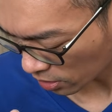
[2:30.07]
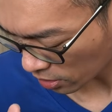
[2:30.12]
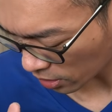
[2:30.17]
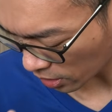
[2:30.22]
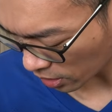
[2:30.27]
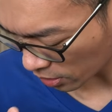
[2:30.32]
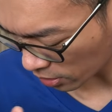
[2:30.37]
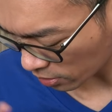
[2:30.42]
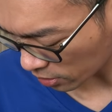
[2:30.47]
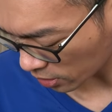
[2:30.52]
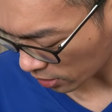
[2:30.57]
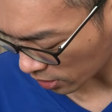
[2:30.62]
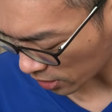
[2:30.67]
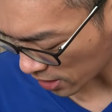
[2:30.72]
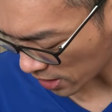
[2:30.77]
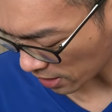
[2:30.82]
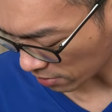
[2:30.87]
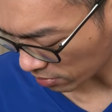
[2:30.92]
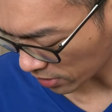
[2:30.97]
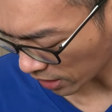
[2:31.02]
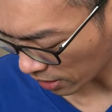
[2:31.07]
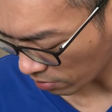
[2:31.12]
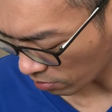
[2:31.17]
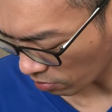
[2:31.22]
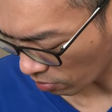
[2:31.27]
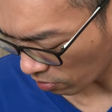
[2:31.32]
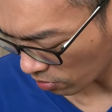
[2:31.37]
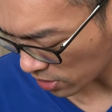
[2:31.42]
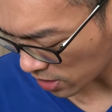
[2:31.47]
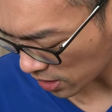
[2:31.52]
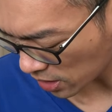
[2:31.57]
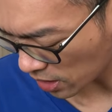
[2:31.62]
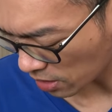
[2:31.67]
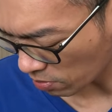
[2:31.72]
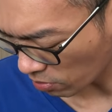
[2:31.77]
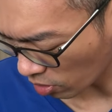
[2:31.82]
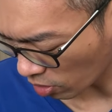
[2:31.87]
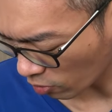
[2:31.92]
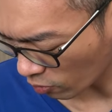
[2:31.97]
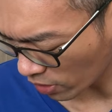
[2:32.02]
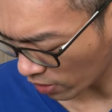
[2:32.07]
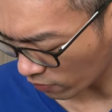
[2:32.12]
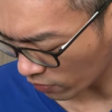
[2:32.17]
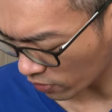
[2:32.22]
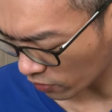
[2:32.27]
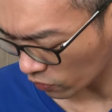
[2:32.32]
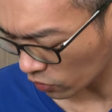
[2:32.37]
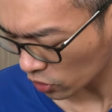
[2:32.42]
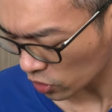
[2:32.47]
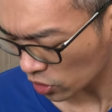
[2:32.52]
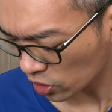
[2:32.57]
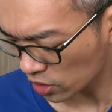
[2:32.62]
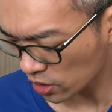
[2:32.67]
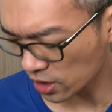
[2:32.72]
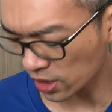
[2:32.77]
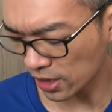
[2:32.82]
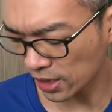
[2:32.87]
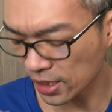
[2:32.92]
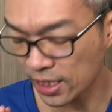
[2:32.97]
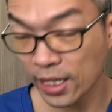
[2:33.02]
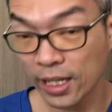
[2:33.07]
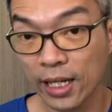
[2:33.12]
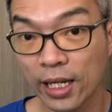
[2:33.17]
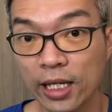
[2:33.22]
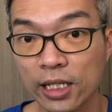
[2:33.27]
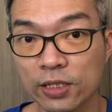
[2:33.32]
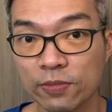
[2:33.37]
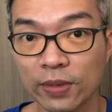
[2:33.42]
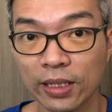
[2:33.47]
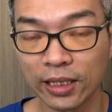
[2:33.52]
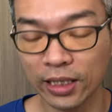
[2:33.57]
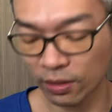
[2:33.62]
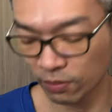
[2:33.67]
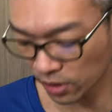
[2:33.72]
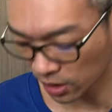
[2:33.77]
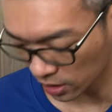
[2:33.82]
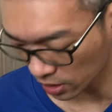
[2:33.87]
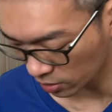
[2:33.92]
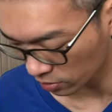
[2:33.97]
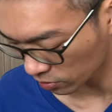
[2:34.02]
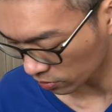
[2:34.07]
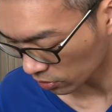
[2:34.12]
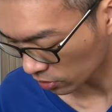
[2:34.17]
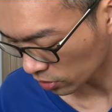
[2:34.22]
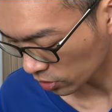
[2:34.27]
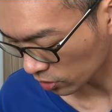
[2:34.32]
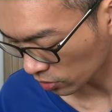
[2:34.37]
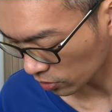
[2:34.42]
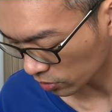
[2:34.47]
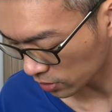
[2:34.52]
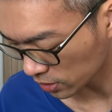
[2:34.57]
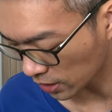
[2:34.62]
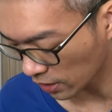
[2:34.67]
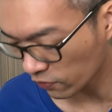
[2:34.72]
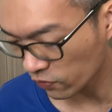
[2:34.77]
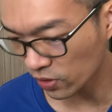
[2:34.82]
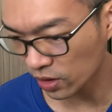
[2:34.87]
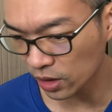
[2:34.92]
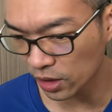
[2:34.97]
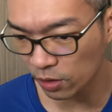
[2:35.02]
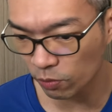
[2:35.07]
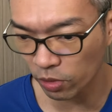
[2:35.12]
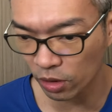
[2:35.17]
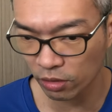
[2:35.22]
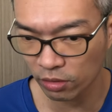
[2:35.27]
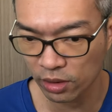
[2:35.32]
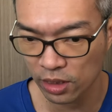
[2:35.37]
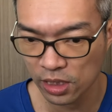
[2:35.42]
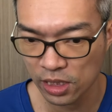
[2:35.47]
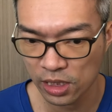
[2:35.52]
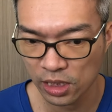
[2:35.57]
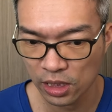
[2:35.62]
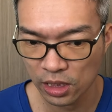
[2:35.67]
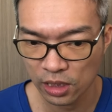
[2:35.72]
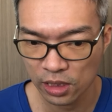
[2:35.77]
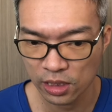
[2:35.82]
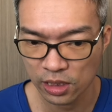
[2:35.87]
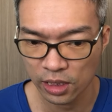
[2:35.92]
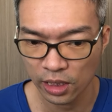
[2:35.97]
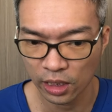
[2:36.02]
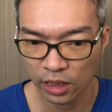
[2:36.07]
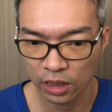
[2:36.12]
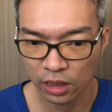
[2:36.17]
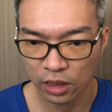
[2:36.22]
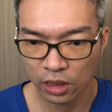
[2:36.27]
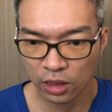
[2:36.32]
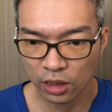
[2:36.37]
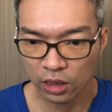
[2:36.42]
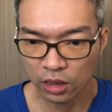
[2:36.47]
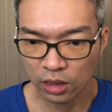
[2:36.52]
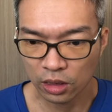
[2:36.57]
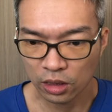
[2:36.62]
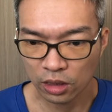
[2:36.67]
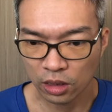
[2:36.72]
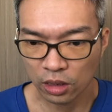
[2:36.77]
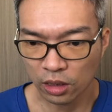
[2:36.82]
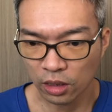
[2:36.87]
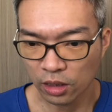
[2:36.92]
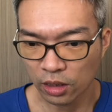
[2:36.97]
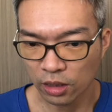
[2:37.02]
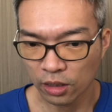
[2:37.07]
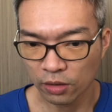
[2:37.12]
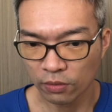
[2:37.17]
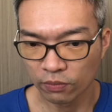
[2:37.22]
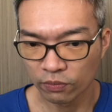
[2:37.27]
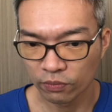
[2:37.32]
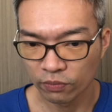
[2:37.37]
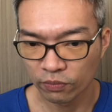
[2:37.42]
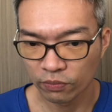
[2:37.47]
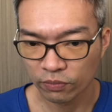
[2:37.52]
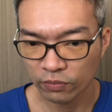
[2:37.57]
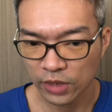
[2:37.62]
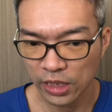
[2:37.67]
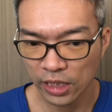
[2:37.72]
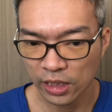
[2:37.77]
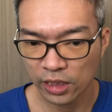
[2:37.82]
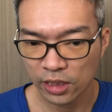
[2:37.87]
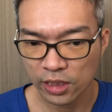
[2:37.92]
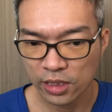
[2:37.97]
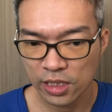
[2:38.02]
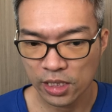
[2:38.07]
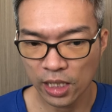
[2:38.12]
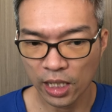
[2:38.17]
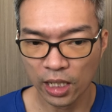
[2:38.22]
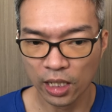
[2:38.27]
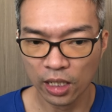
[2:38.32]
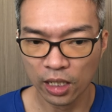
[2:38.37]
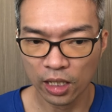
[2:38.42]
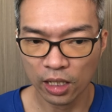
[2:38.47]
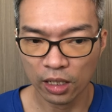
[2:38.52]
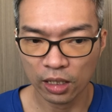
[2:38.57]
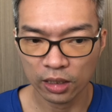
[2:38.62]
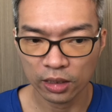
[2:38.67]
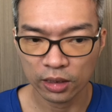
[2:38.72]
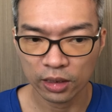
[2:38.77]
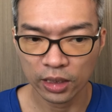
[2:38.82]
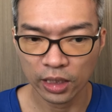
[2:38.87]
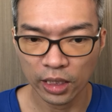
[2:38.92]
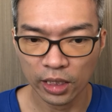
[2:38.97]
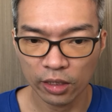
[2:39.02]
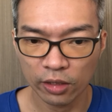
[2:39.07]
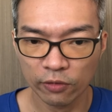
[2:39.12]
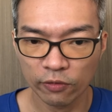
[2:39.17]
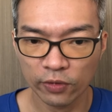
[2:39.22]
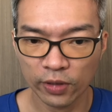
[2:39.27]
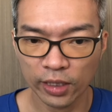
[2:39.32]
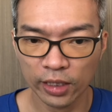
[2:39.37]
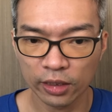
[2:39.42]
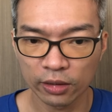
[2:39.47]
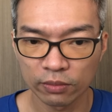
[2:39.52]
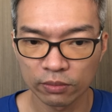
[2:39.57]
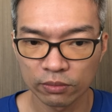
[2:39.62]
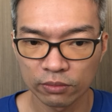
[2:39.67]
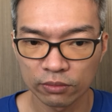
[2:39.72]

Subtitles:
Suntec City Mall rent reversions. It has been coming down. So definitely what you can see is that tenants are kind of like